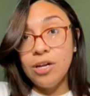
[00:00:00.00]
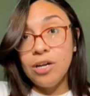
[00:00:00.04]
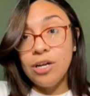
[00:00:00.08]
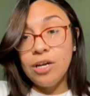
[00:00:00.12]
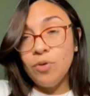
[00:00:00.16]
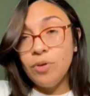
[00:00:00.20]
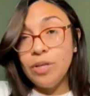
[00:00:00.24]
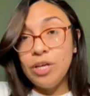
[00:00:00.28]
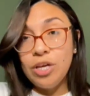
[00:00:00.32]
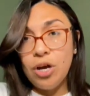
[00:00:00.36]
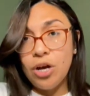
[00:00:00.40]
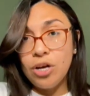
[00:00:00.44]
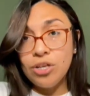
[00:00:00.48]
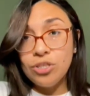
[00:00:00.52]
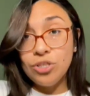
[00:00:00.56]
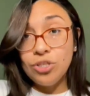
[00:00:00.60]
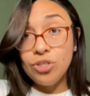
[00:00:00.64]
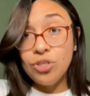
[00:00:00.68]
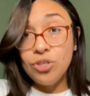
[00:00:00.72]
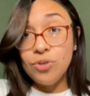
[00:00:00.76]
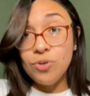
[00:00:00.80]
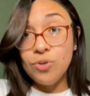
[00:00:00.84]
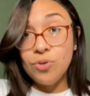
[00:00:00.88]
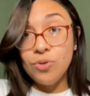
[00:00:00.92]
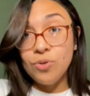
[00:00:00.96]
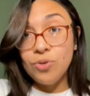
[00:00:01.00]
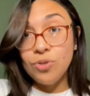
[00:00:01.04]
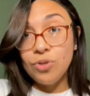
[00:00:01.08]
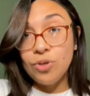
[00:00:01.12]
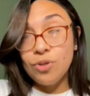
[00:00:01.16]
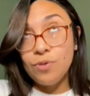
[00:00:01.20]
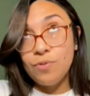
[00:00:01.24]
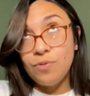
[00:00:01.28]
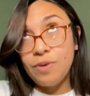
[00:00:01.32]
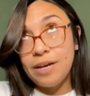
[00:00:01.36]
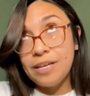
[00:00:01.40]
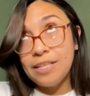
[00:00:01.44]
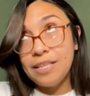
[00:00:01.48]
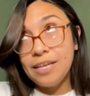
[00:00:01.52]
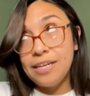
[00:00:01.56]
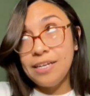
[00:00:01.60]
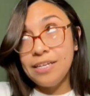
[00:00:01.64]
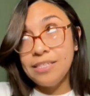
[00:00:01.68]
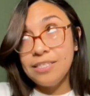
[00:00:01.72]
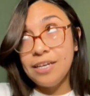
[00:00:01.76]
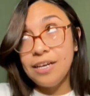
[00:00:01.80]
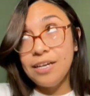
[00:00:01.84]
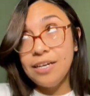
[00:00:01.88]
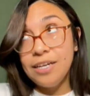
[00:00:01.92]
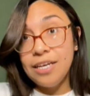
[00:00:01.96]
It only costs 2, so the fact that
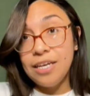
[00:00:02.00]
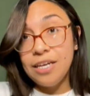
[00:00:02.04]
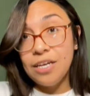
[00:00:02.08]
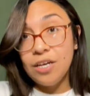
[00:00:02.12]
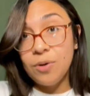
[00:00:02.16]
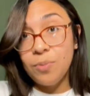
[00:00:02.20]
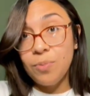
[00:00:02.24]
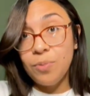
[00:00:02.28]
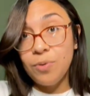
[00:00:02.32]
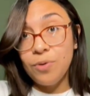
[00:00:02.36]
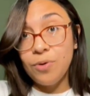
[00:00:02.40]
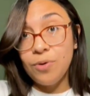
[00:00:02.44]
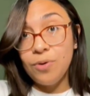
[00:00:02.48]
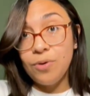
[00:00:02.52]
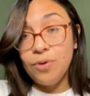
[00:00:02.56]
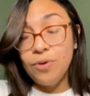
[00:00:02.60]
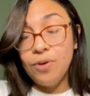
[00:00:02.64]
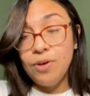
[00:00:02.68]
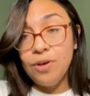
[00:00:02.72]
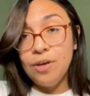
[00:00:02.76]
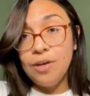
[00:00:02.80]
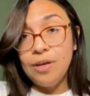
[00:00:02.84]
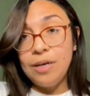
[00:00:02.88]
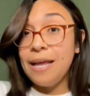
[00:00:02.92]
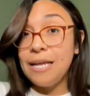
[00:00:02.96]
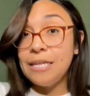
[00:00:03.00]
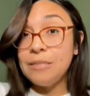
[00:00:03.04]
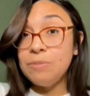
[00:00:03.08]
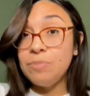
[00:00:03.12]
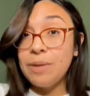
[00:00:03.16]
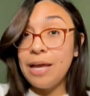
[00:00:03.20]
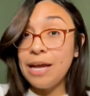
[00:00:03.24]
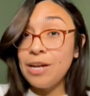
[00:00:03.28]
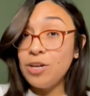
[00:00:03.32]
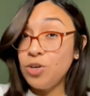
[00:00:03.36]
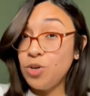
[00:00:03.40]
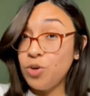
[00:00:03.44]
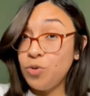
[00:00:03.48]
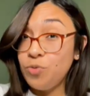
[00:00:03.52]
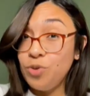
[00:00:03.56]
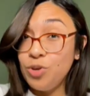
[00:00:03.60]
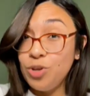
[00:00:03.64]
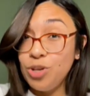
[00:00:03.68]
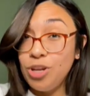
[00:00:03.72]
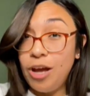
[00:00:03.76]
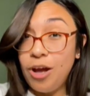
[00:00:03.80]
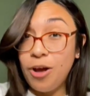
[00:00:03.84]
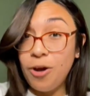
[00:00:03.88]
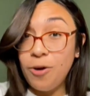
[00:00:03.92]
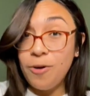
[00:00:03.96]
it's uninkable, and I don't know if you
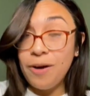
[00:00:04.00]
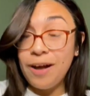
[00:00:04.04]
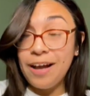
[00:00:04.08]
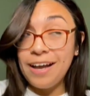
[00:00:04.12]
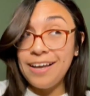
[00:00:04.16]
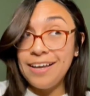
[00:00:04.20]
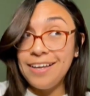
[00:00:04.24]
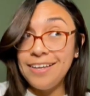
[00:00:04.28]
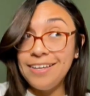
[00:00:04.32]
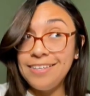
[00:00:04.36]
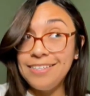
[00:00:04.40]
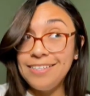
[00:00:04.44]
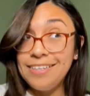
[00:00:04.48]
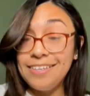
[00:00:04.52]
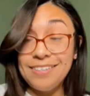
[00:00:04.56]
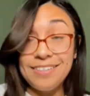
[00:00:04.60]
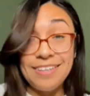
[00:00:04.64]
know, I